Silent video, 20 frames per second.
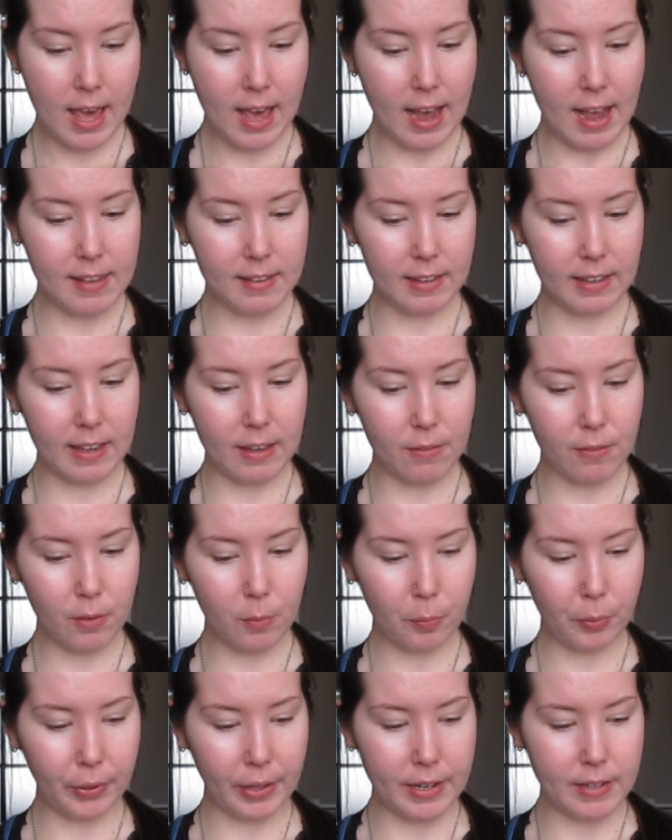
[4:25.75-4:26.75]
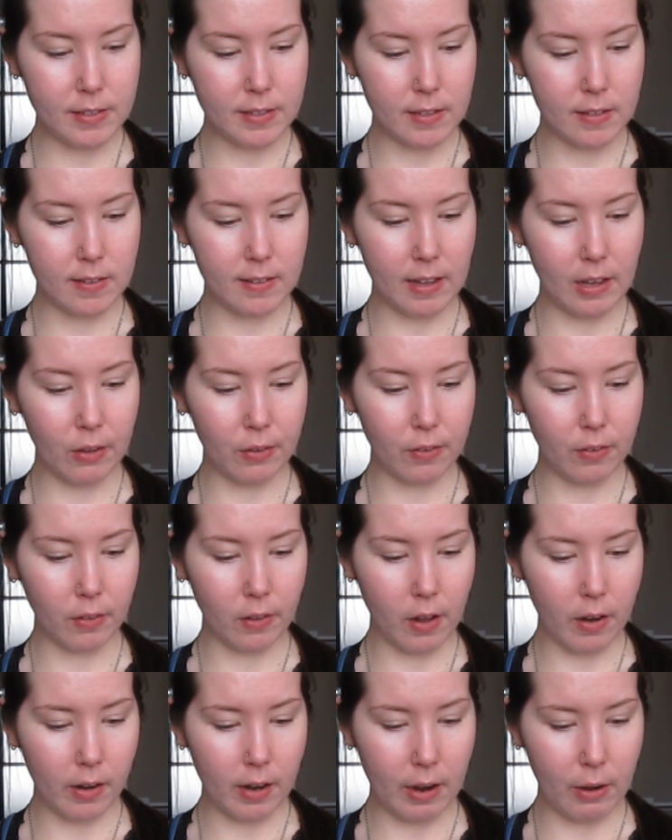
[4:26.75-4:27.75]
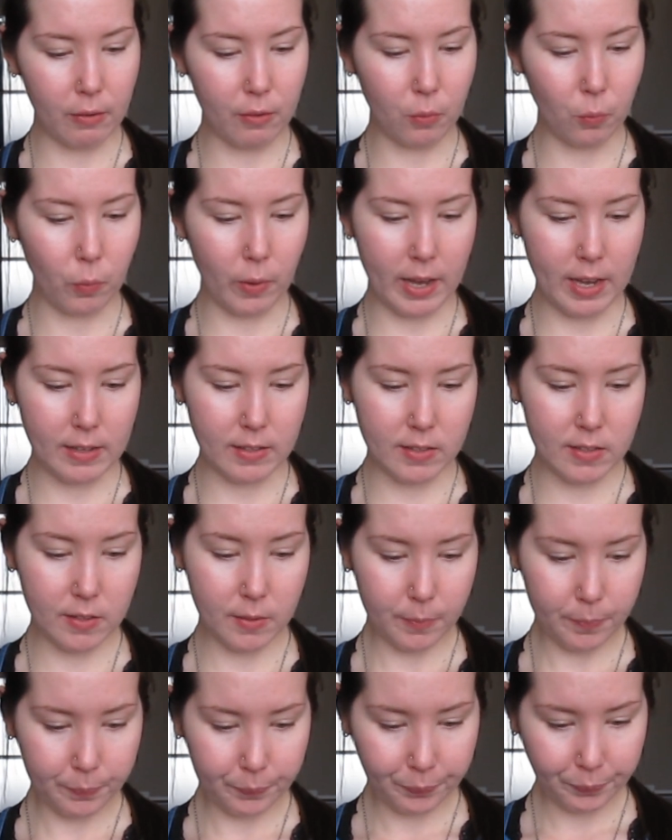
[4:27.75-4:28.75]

as it gives a place to sell slaughterhouse waste